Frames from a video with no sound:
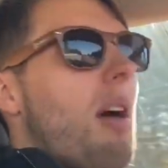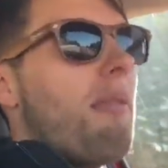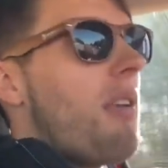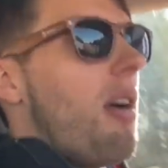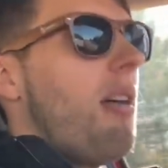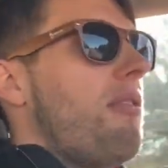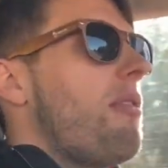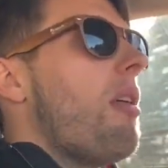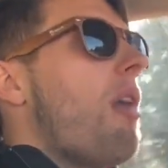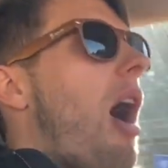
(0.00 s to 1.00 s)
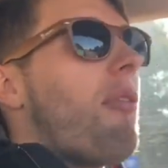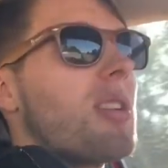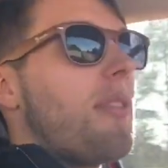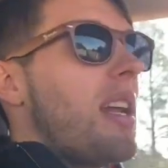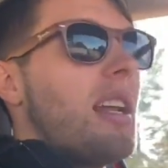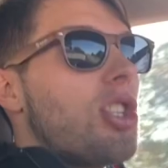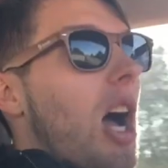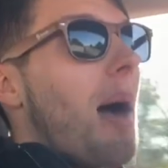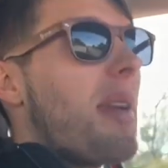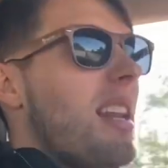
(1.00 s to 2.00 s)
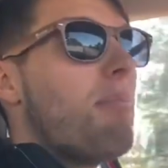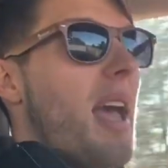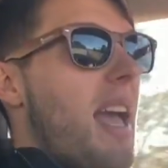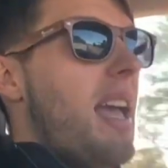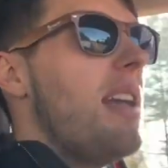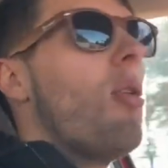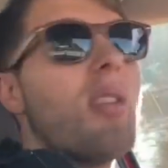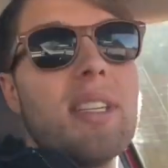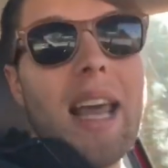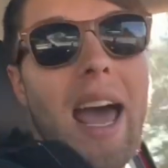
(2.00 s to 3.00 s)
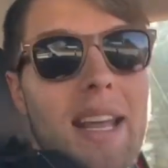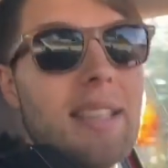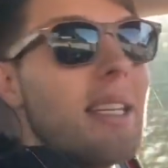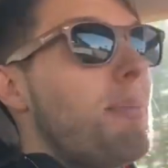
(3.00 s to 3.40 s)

of offers of getting a job, getting paid, or status.